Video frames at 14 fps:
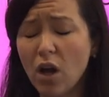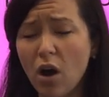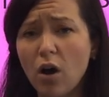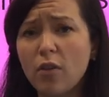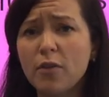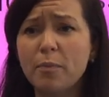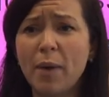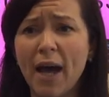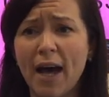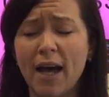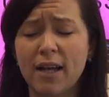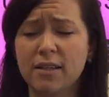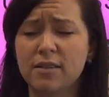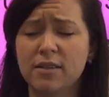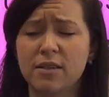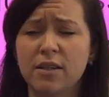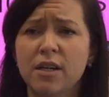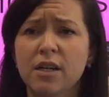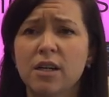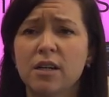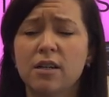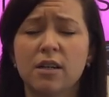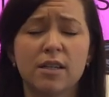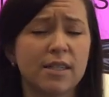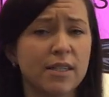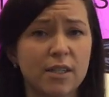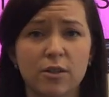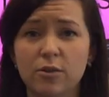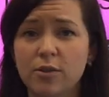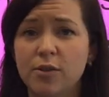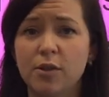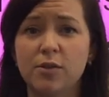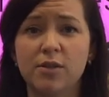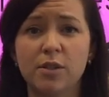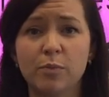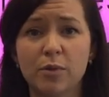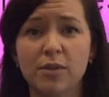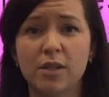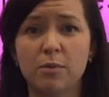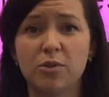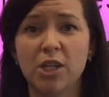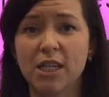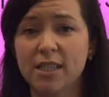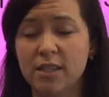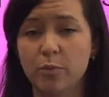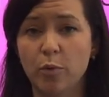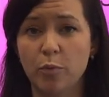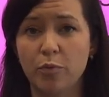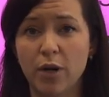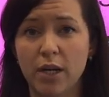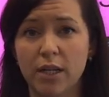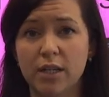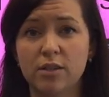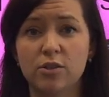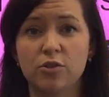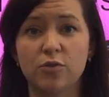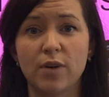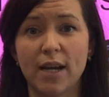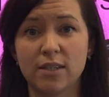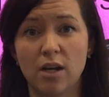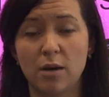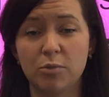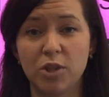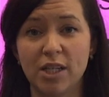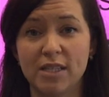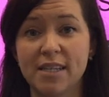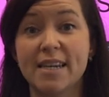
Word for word: all the past skills, so simple subjects, simple predicates, direct objects.